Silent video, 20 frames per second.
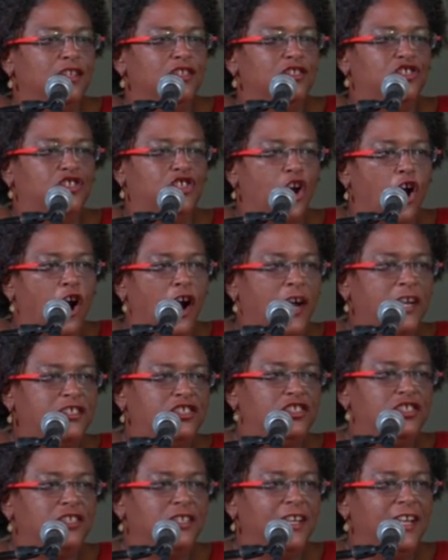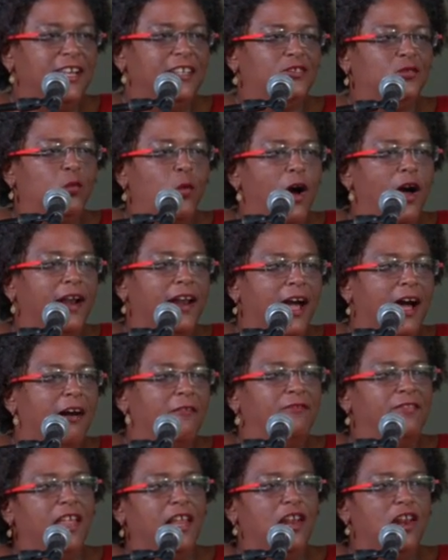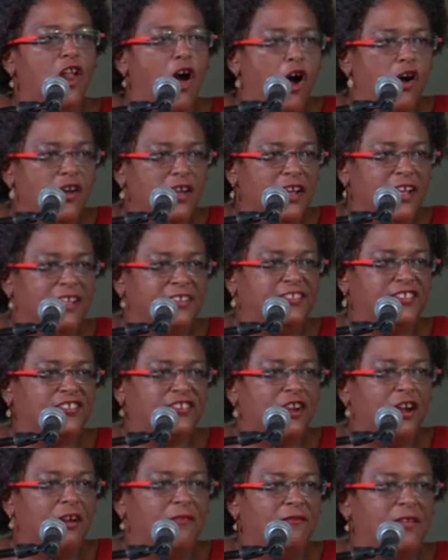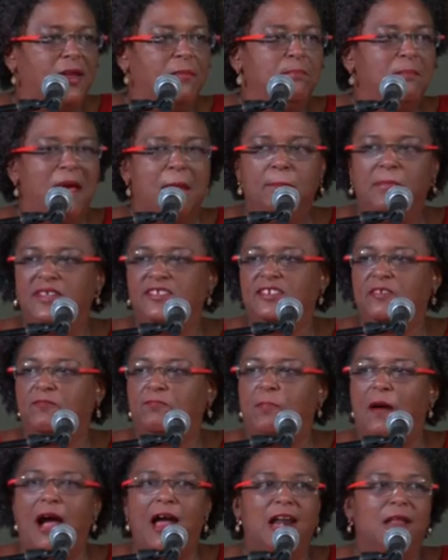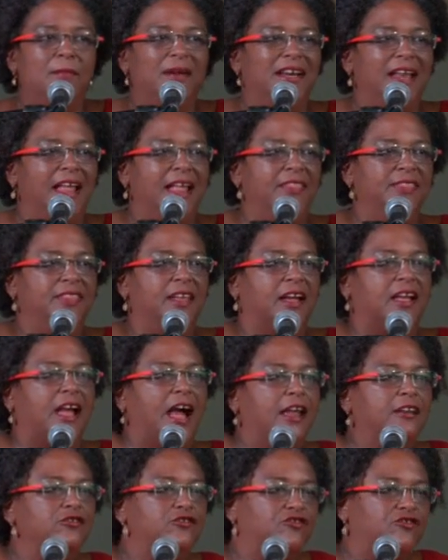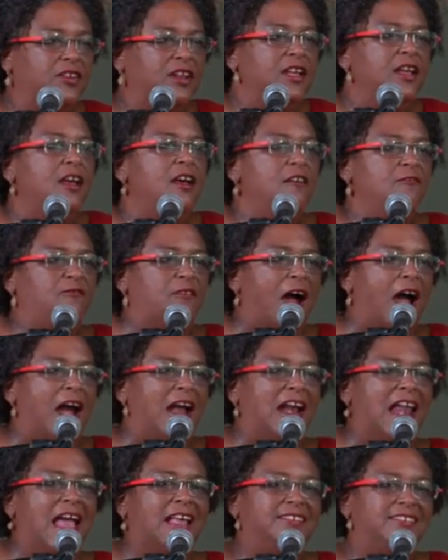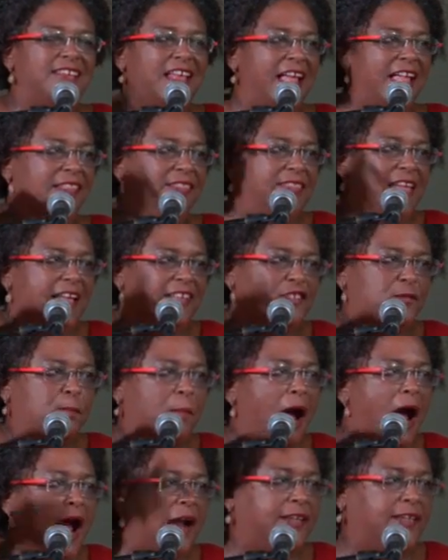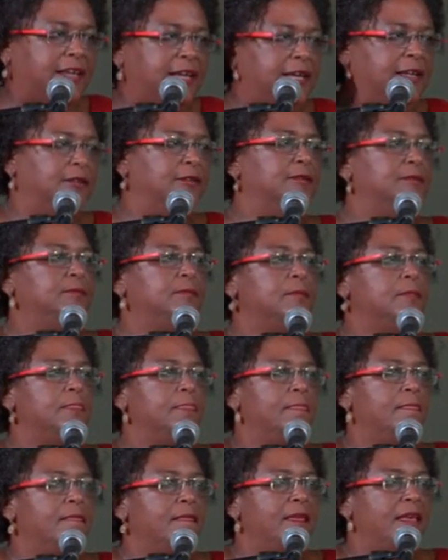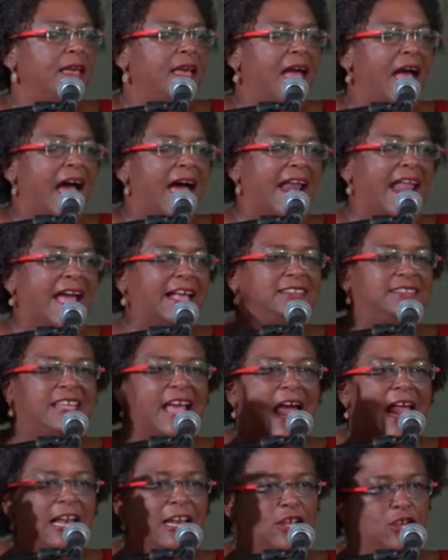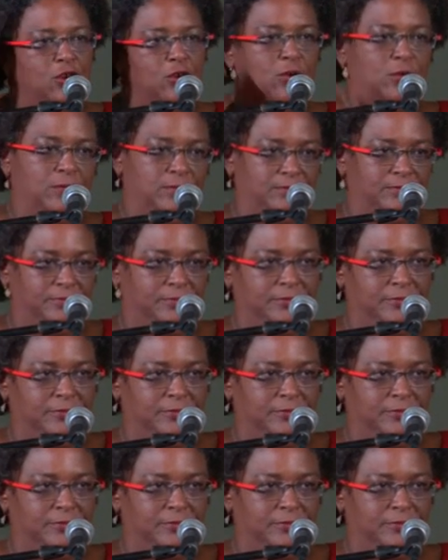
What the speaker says: George is one of the longest serving members of parliament in the country, far less in this party. And I tell you